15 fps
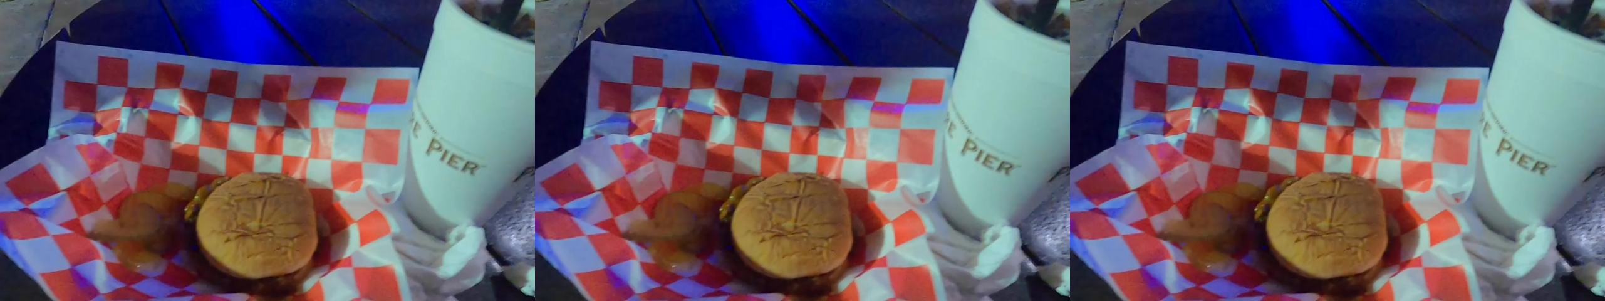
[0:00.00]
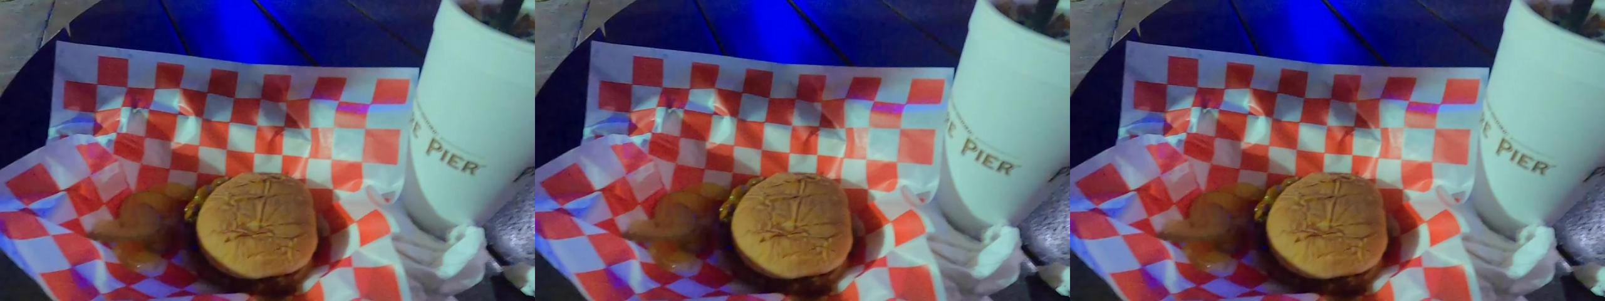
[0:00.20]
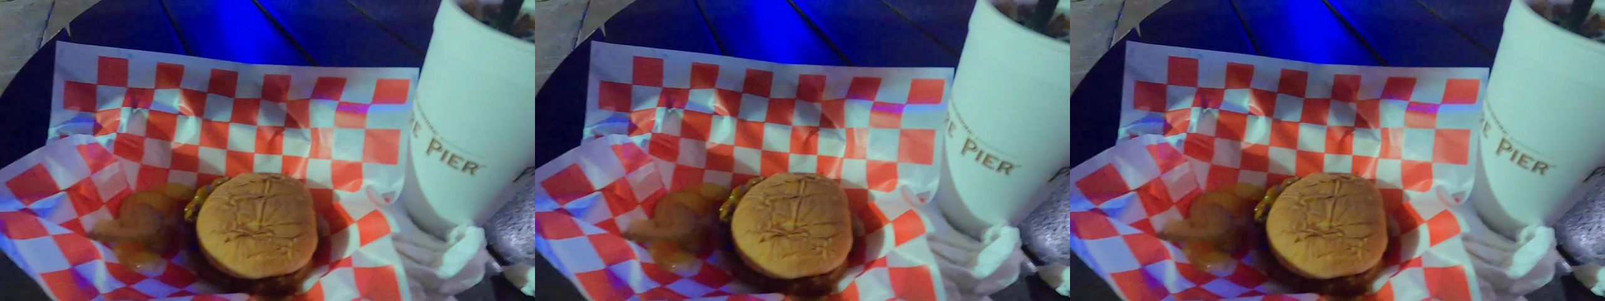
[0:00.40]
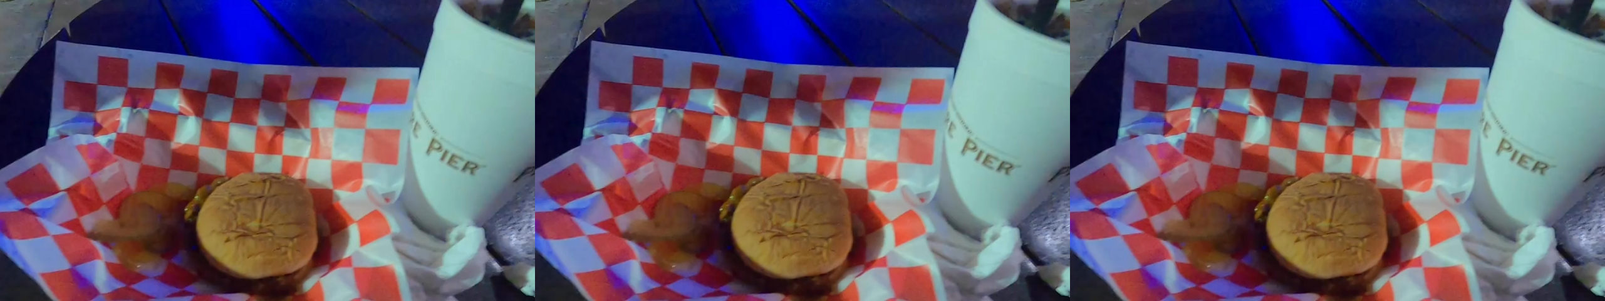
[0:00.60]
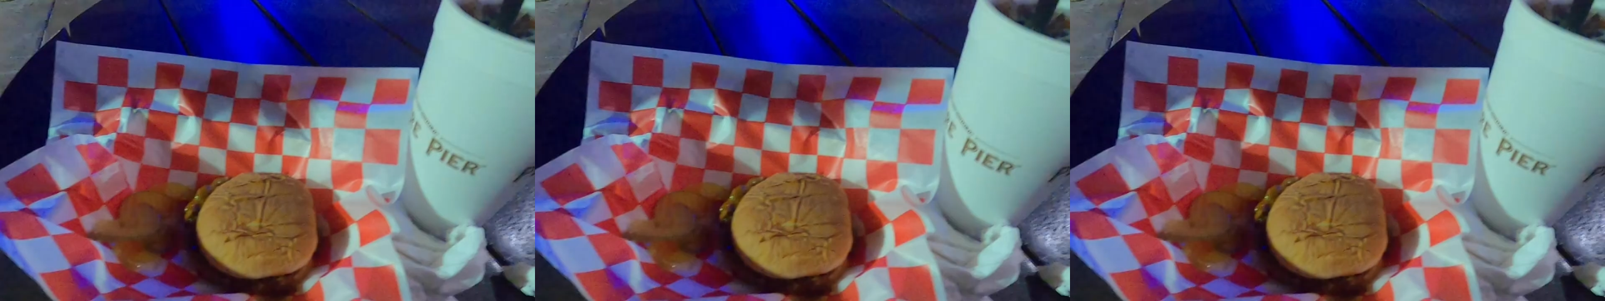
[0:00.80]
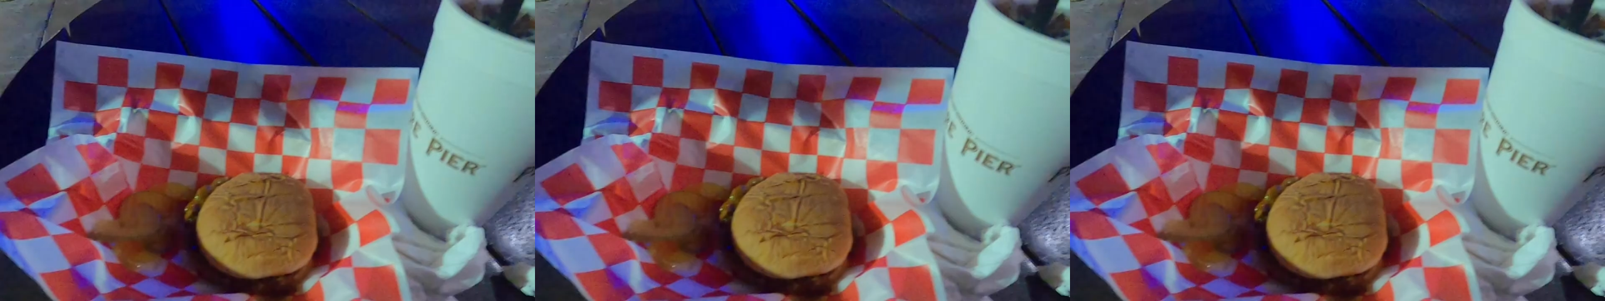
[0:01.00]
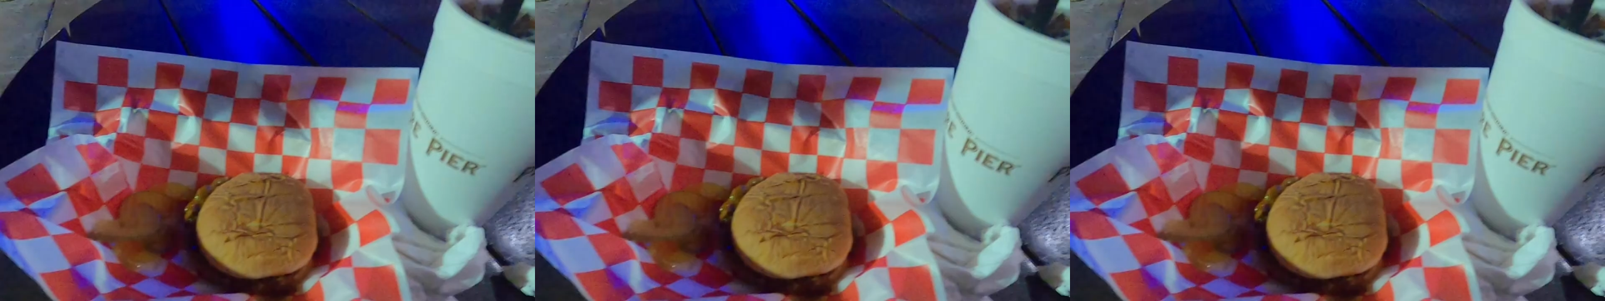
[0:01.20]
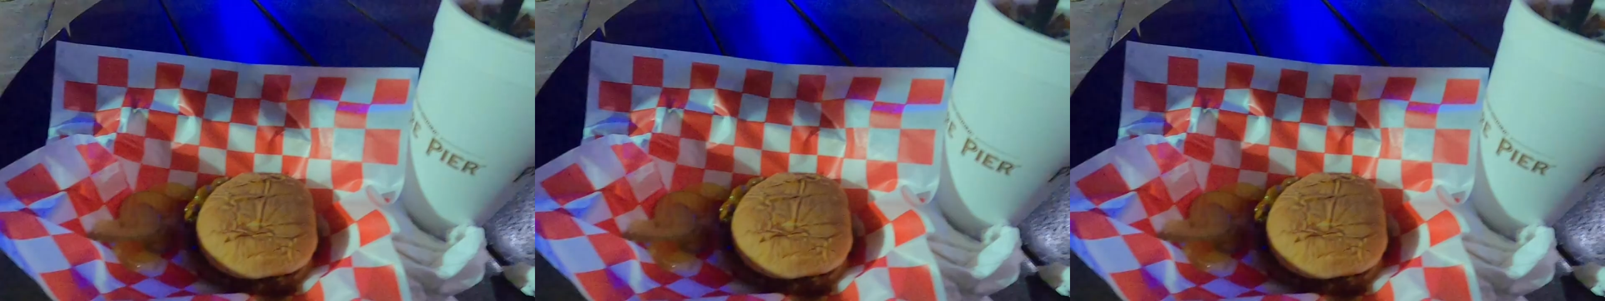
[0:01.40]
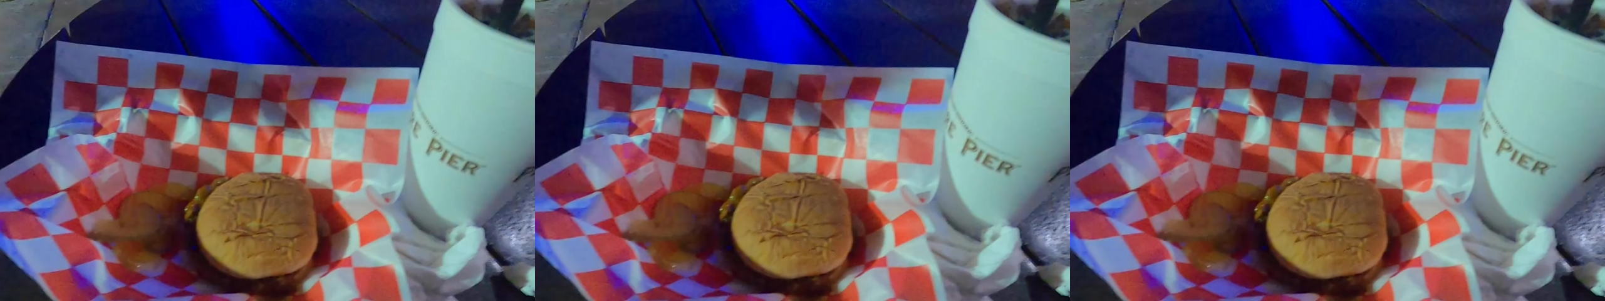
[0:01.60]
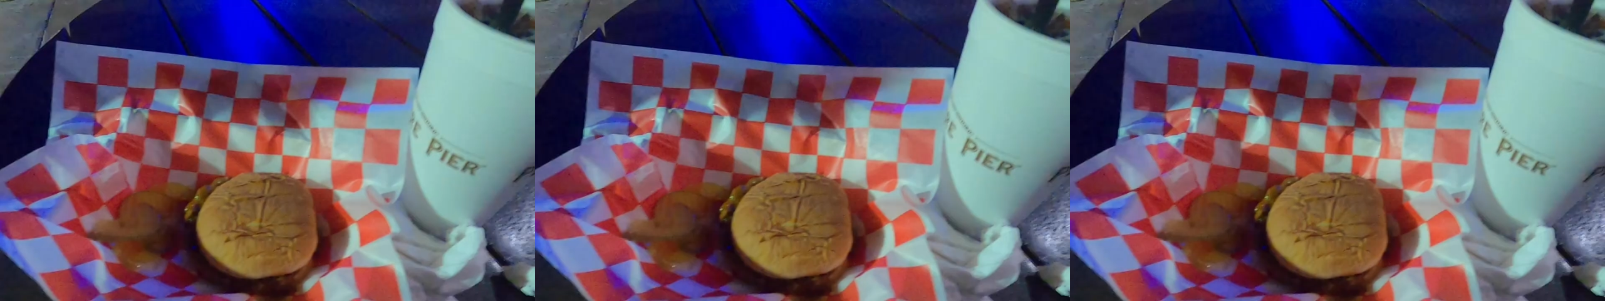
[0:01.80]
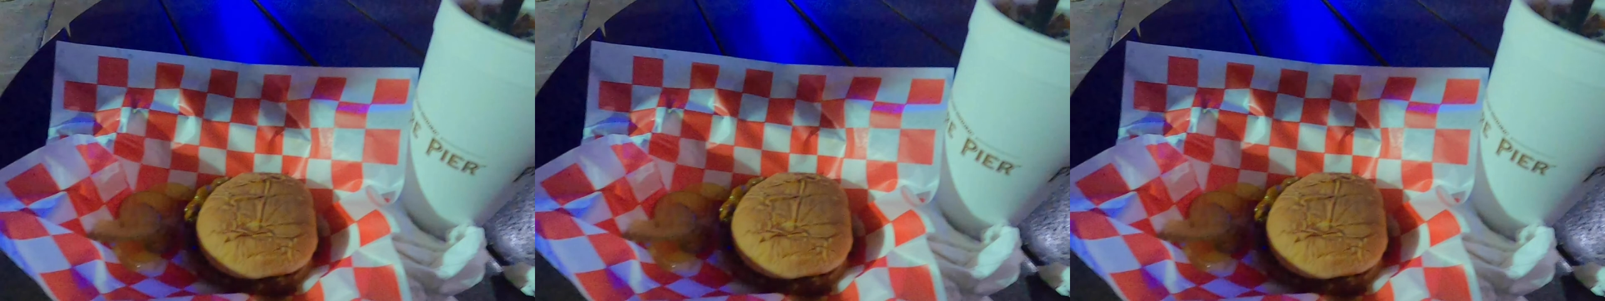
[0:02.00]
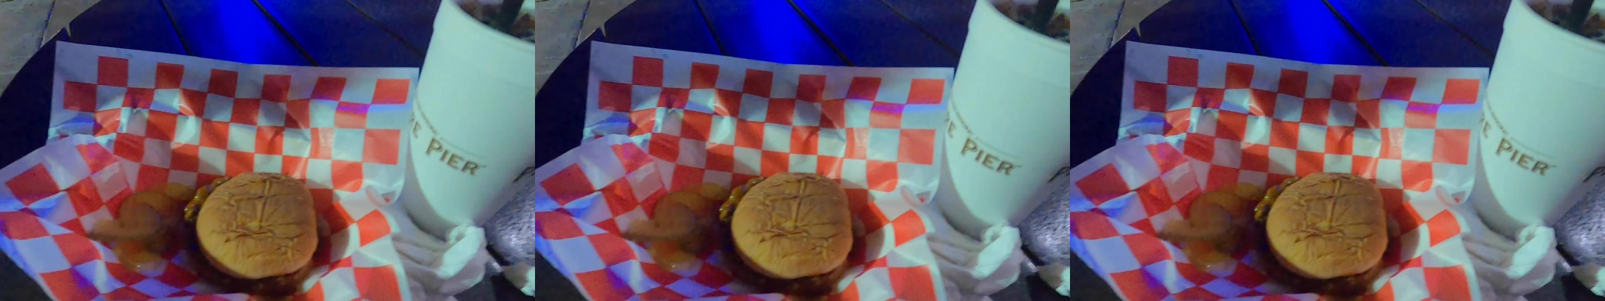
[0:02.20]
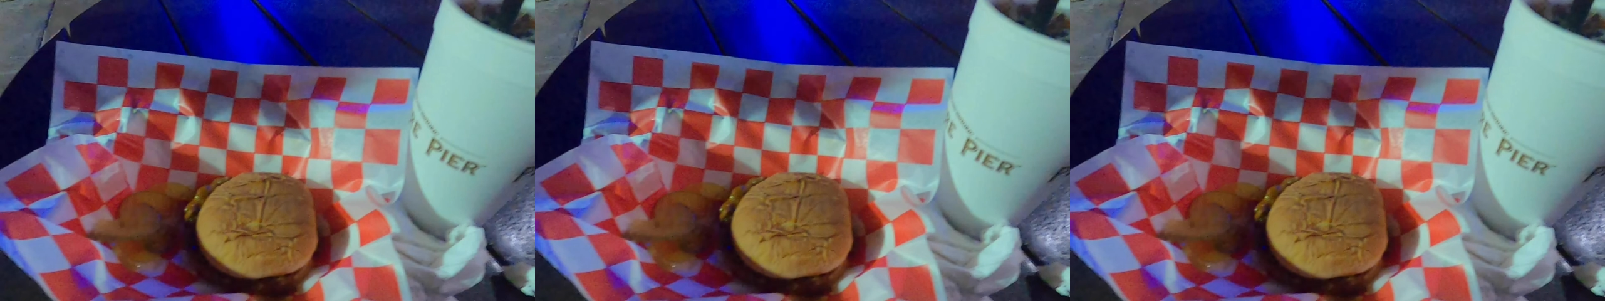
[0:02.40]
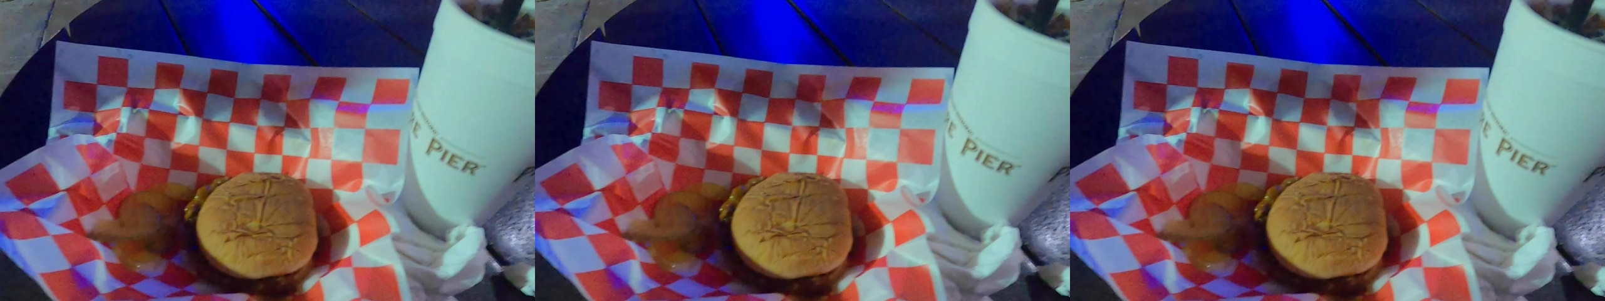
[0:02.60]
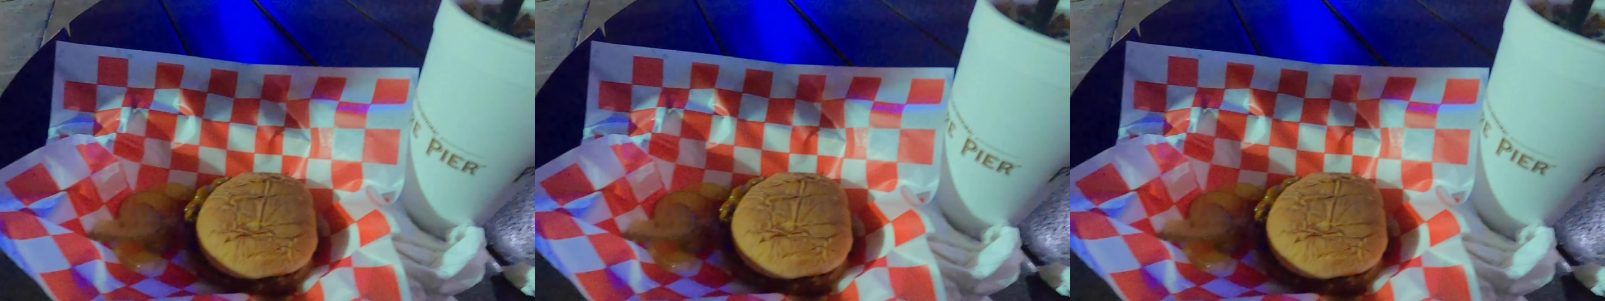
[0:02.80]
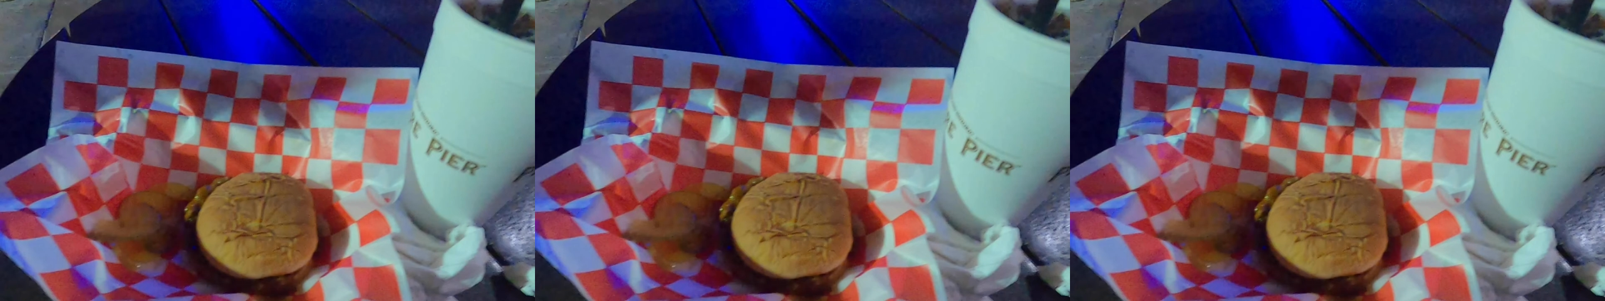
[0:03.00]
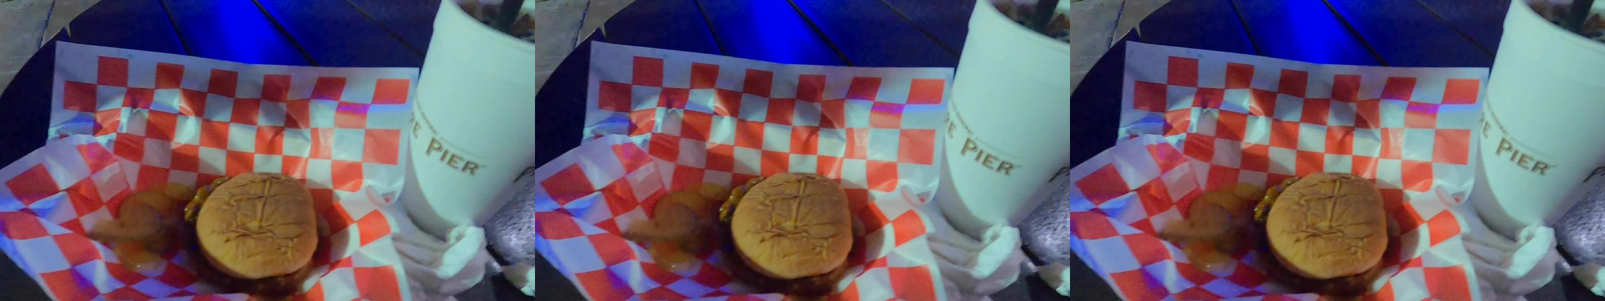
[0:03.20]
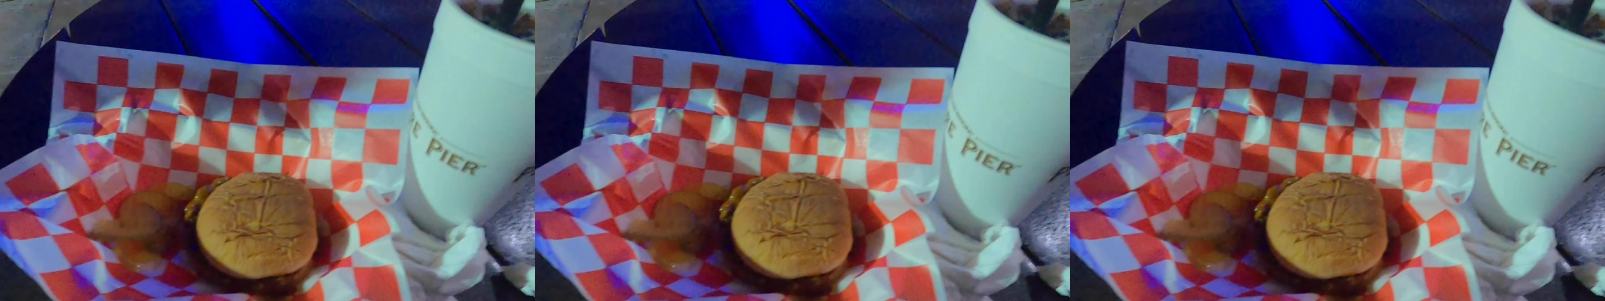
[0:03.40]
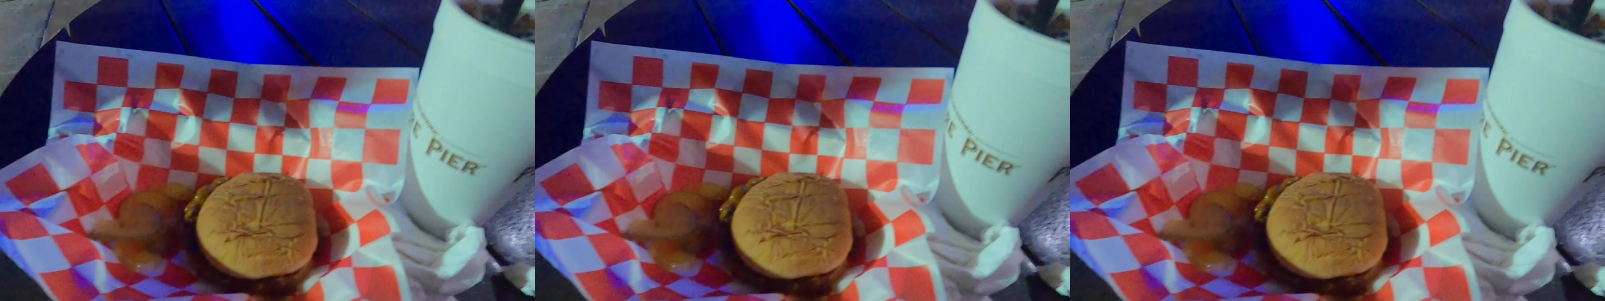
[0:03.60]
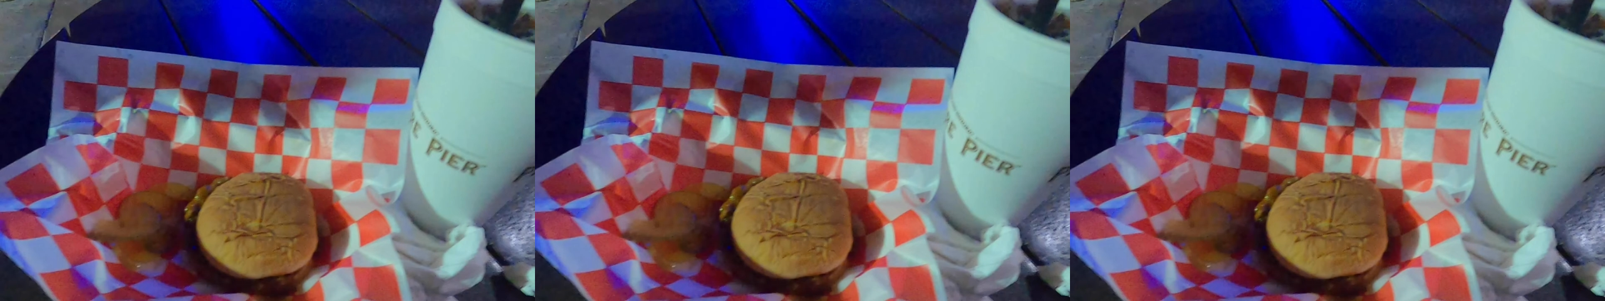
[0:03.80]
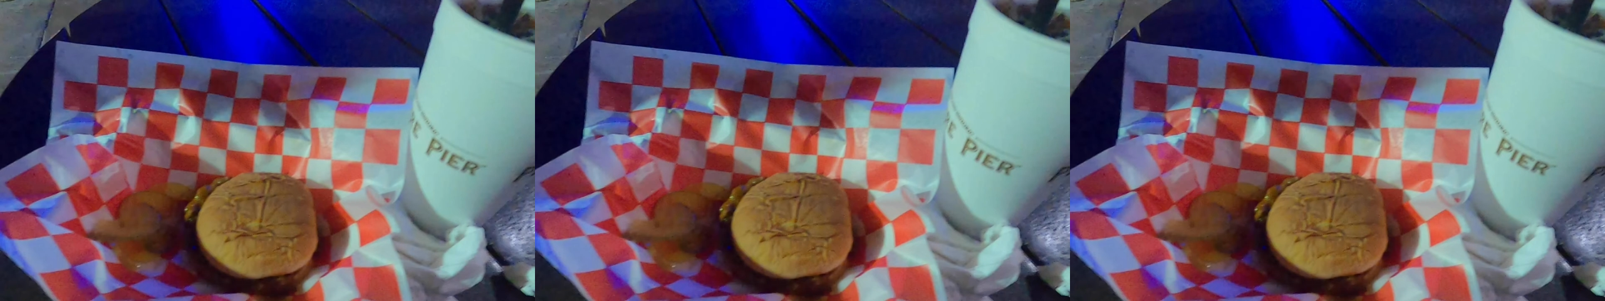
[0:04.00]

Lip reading: No face is visible, so there are no lips to read.